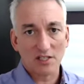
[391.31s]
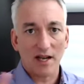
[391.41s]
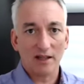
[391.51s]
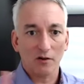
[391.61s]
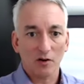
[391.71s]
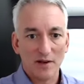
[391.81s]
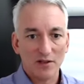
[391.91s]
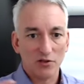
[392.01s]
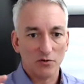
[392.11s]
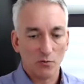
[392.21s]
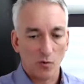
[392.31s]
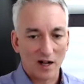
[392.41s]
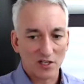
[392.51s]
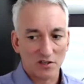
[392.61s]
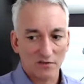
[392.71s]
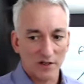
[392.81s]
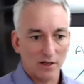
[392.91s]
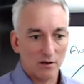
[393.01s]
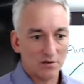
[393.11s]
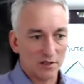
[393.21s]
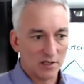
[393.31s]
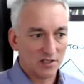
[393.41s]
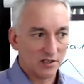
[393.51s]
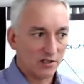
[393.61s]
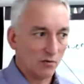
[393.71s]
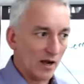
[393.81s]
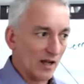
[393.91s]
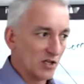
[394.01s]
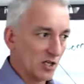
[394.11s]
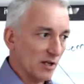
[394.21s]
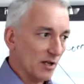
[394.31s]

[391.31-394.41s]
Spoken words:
I highly recommend you watch the videos that I send you to watch